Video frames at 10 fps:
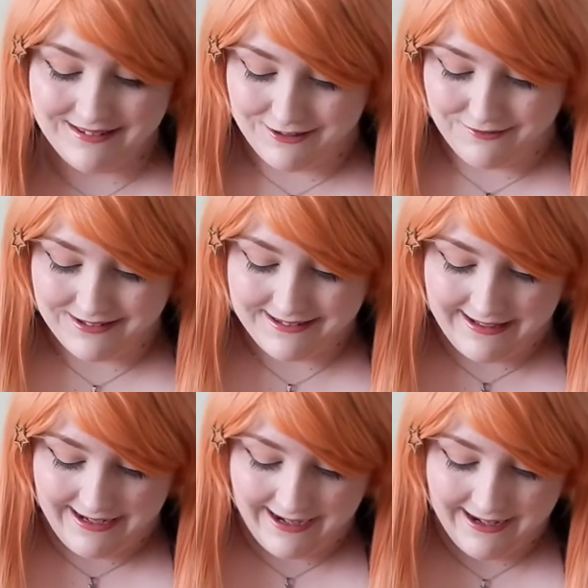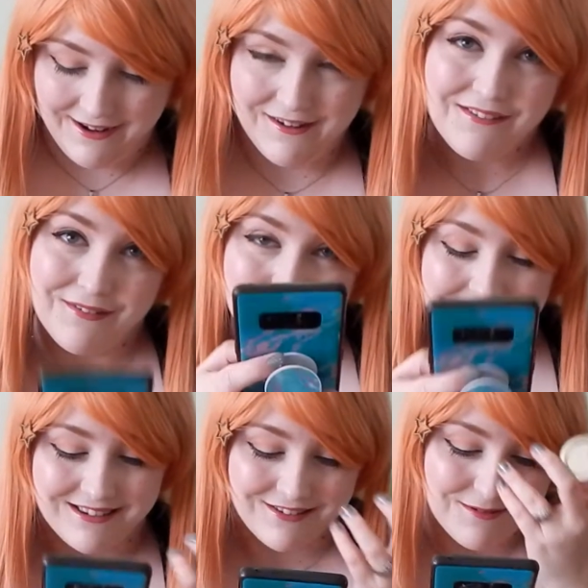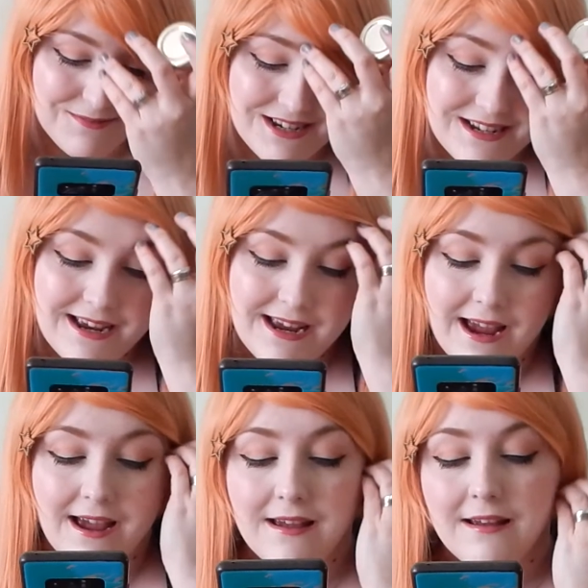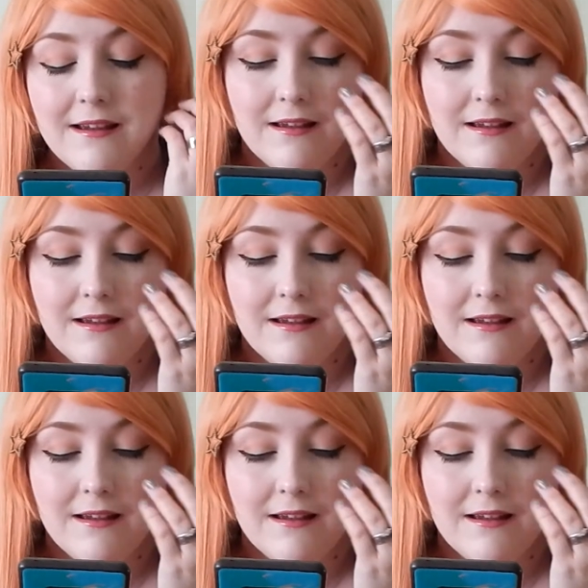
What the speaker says: so we'll see from the description here.